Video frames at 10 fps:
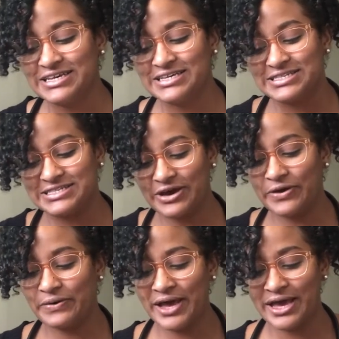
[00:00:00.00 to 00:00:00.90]

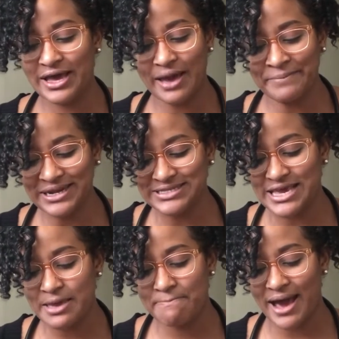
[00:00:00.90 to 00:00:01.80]
So I'm gonna take
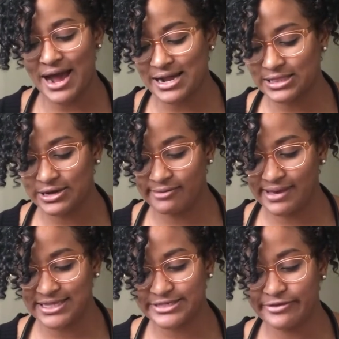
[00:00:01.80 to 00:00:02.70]
it back a little
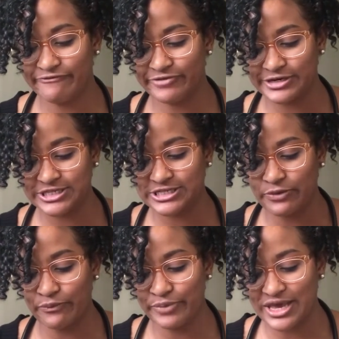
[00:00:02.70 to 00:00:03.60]
bit to the first
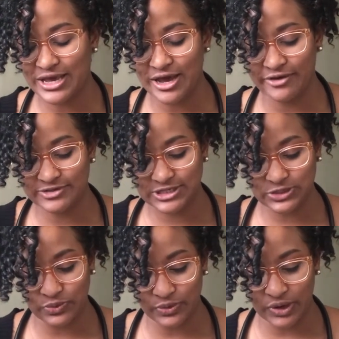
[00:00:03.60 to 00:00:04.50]
week of
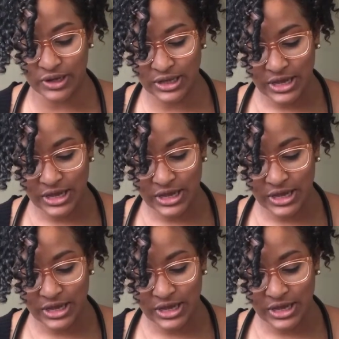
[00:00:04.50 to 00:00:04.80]
school.